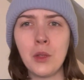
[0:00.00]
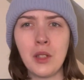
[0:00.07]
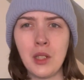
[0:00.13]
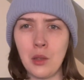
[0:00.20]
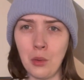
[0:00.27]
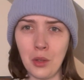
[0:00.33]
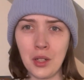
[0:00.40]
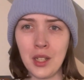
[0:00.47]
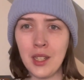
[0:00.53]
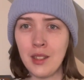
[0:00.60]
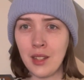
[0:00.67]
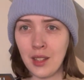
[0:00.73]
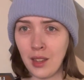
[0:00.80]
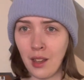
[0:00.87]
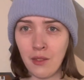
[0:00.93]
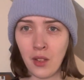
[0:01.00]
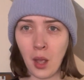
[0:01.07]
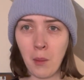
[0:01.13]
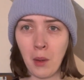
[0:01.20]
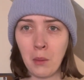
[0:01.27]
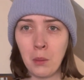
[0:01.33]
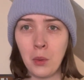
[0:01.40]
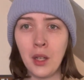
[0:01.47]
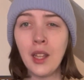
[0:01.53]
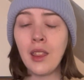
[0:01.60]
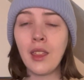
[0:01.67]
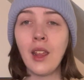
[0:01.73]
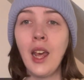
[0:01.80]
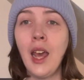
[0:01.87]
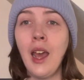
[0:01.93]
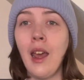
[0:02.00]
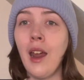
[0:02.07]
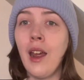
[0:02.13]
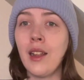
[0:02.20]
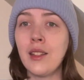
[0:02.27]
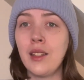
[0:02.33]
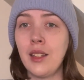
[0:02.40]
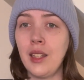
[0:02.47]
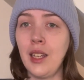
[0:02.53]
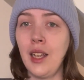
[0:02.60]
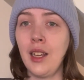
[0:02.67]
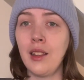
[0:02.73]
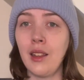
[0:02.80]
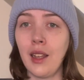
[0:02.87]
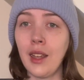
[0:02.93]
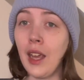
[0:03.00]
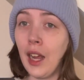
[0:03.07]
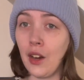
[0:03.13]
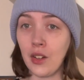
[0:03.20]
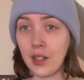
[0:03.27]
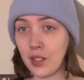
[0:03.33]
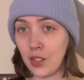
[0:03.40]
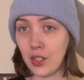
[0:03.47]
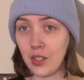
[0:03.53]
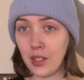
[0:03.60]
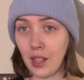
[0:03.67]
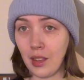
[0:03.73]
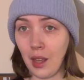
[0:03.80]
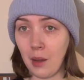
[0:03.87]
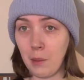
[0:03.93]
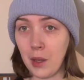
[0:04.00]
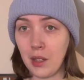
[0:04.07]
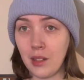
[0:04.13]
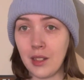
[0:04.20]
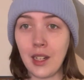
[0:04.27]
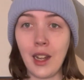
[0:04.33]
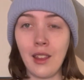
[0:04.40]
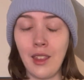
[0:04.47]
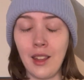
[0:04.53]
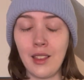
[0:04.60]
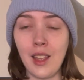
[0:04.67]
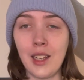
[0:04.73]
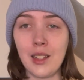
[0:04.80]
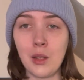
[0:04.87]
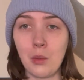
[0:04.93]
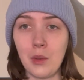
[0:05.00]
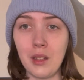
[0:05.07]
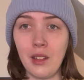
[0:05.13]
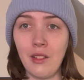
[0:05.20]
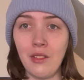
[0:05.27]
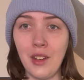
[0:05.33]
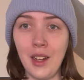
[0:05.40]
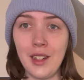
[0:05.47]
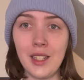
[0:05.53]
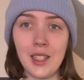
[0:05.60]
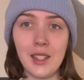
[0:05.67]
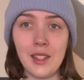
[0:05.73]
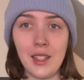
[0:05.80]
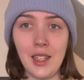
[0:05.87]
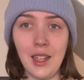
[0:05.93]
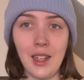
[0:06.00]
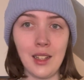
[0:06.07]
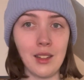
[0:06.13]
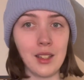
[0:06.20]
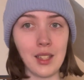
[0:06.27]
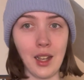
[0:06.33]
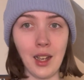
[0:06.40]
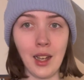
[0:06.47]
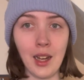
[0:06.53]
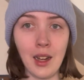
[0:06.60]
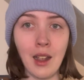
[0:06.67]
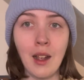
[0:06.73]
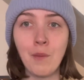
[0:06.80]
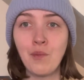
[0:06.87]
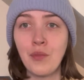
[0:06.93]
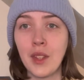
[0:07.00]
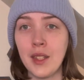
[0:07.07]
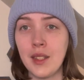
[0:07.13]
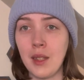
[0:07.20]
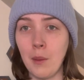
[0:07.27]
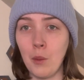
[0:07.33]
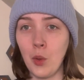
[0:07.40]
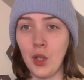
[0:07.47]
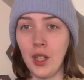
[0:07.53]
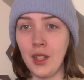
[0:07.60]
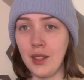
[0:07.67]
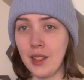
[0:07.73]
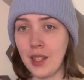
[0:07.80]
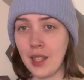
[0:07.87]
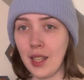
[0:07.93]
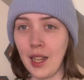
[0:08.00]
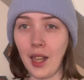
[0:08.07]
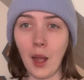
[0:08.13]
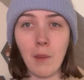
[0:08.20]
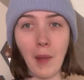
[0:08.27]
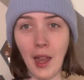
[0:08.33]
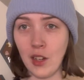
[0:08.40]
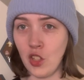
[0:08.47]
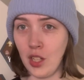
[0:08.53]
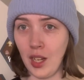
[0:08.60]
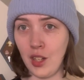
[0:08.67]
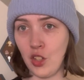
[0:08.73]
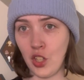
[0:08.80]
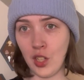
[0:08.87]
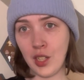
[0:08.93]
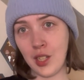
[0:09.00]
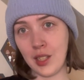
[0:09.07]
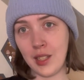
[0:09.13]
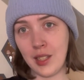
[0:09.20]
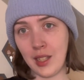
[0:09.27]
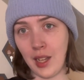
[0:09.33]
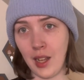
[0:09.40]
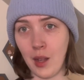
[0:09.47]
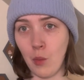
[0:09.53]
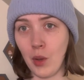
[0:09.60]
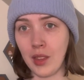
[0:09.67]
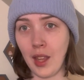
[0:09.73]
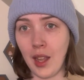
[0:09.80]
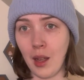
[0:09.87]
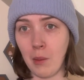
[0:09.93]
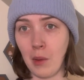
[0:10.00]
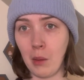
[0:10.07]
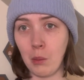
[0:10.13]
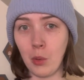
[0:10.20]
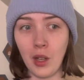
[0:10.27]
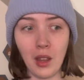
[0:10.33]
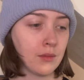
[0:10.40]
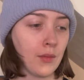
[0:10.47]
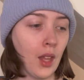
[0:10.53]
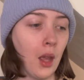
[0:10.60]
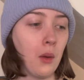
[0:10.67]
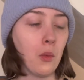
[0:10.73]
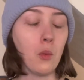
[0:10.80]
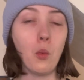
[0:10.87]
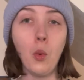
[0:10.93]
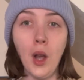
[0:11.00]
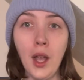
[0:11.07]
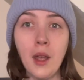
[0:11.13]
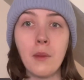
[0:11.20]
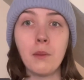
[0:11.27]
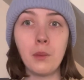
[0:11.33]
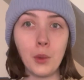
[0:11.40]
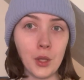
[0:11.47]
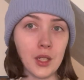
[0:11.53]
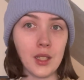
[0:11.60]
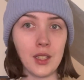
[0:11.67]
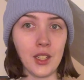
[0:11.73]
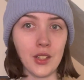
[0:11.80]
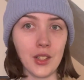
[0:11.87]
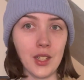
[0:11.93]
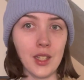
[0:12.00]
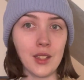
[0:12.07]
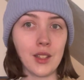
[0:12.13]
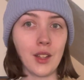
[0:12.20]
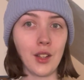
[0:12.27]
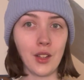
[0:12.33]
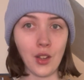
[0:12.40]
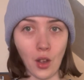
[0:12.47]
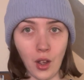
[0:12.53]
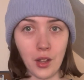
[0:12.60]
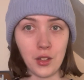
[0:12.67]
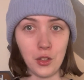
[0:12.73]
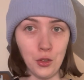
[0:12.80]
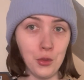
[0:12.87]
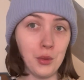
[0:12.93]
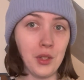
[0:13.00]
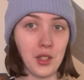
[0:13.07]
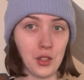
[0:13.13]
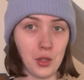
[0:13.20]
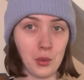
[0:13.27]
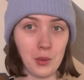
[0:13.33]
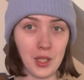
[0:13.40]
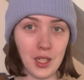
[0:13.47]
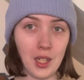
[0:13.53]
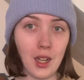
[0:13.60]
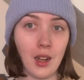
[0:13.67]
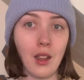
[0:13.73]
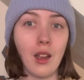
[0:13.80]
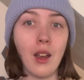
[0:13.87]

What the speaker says: stories that they've come up with and seeing the characters that they build. I think that it's really fun to see inside someone's like imagination and see what they come up with. What book series got you into reading?